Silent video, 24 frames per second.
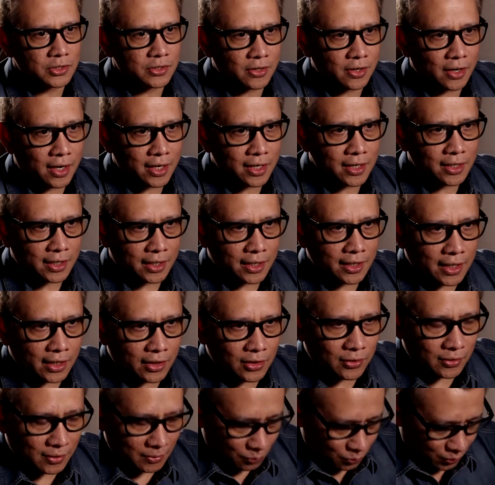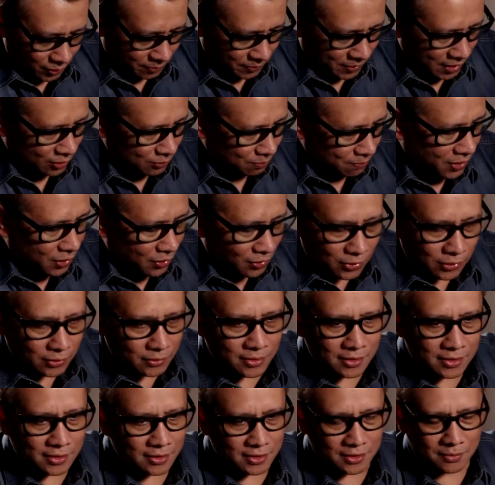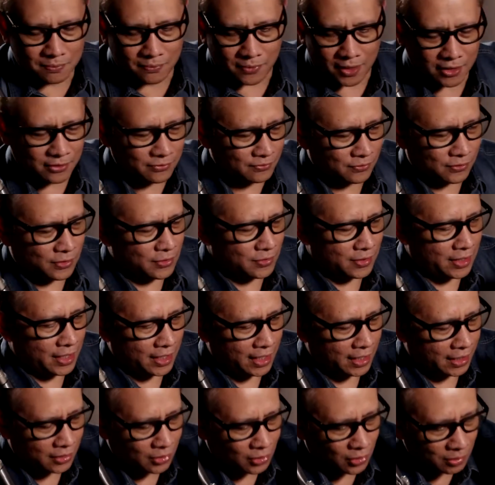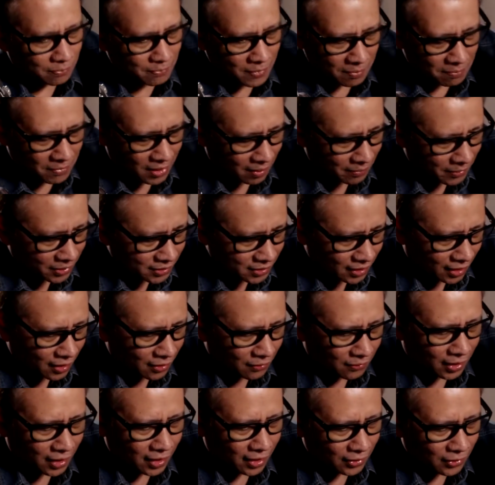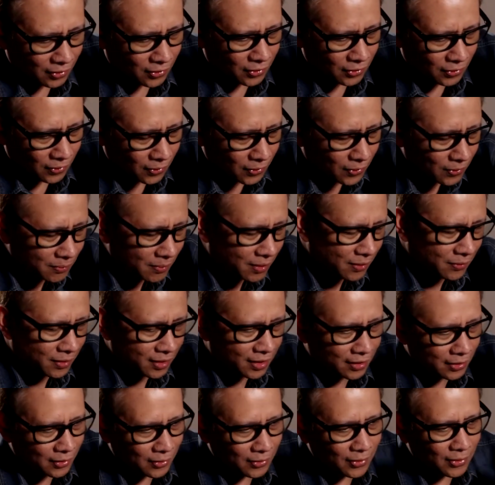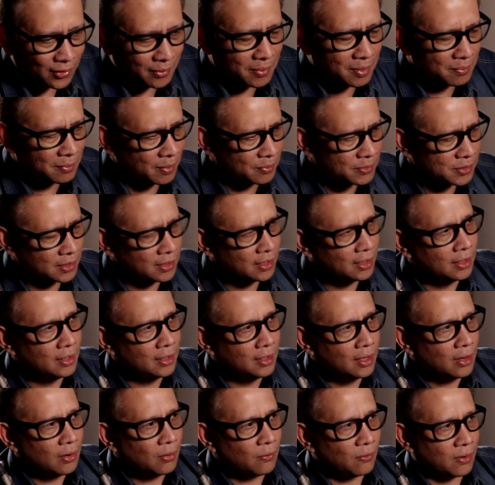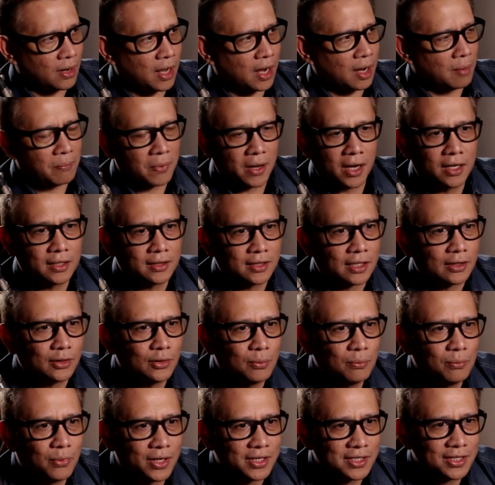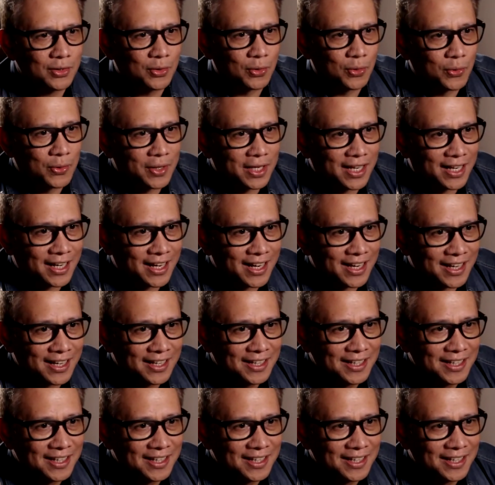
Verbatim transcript: was crying, and then I whipped out my old smartphone and I called my mom and said, I wanna go home, I wanna go home. My mom said, wala ka pang tatlong buwan dyan, uuwi ka na.